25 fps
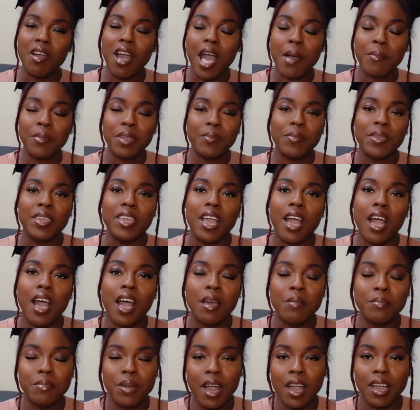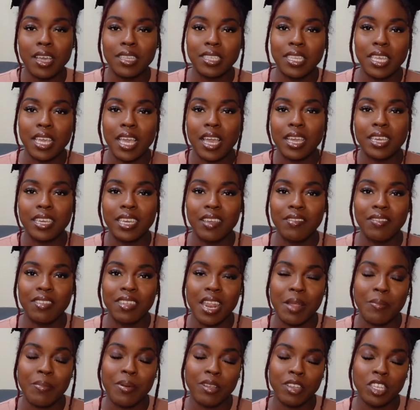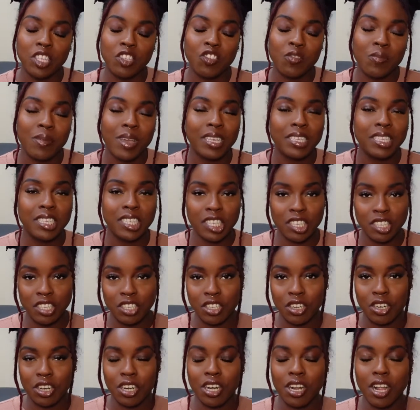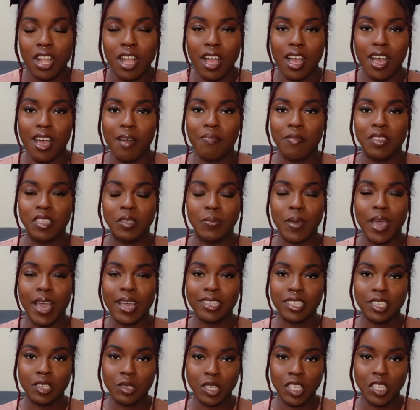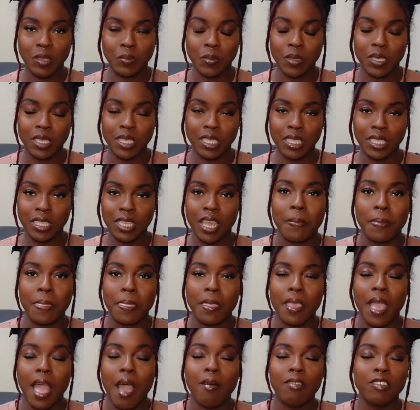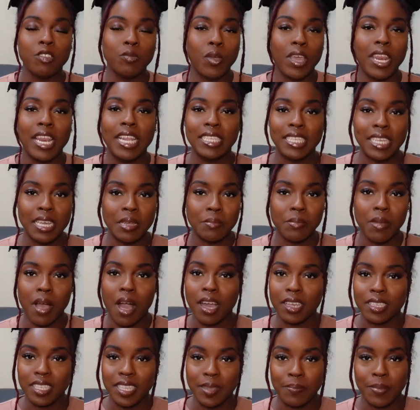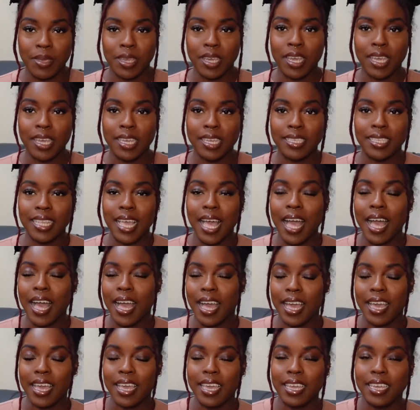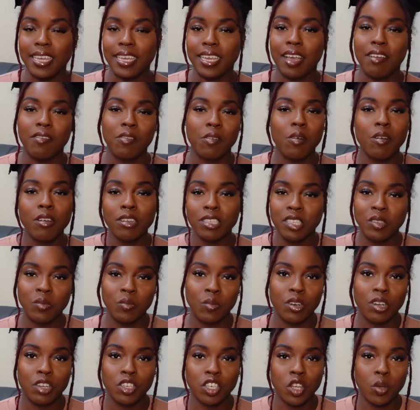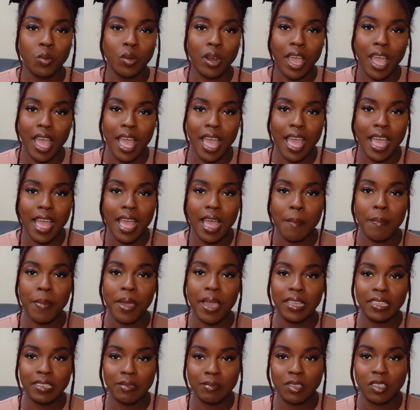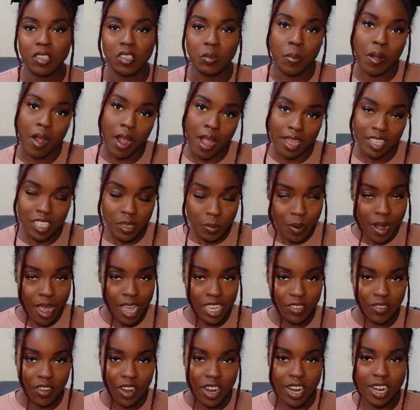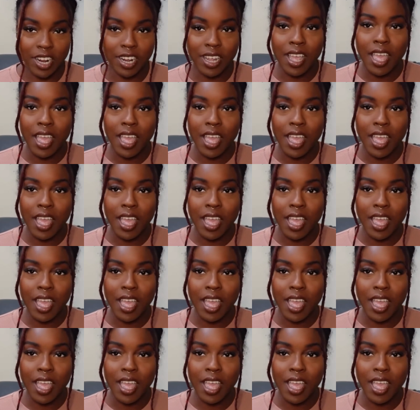I'm going to be unboxing a gift that I purchased for my sister this past Christmas. I was waiting to unbox it because I, of course, didn't want to show what I had because it was a surprise for her.